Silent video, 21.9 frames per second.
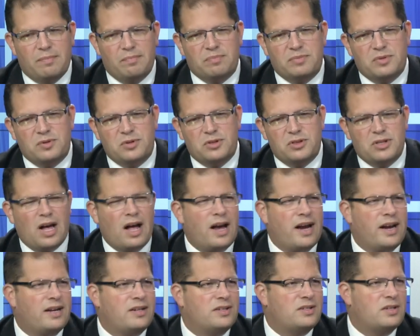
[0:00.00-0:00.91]

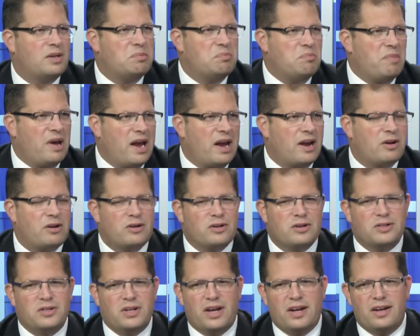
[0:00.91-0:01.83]
signs and
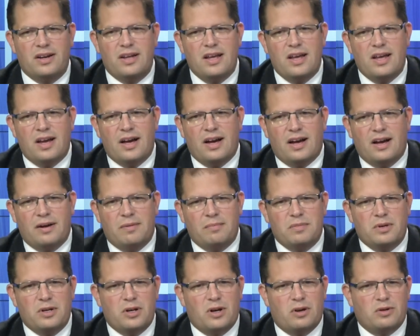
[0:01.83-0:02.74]
banners and
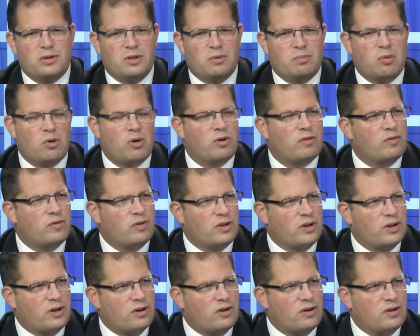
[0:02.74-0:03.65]
you know, support for
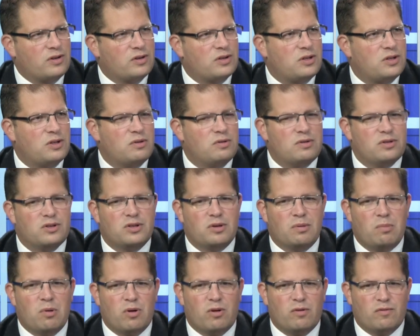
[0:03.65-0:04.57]
the current students,
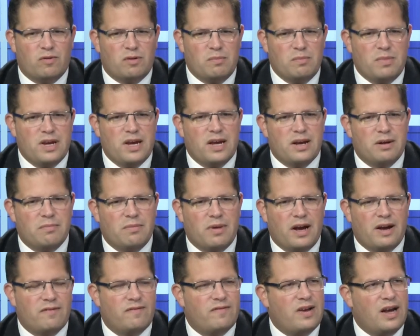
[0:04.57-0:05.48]
support for me and
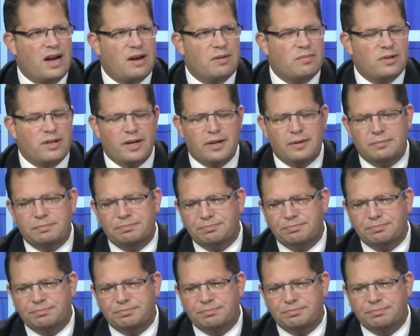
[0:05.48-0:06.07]
my family.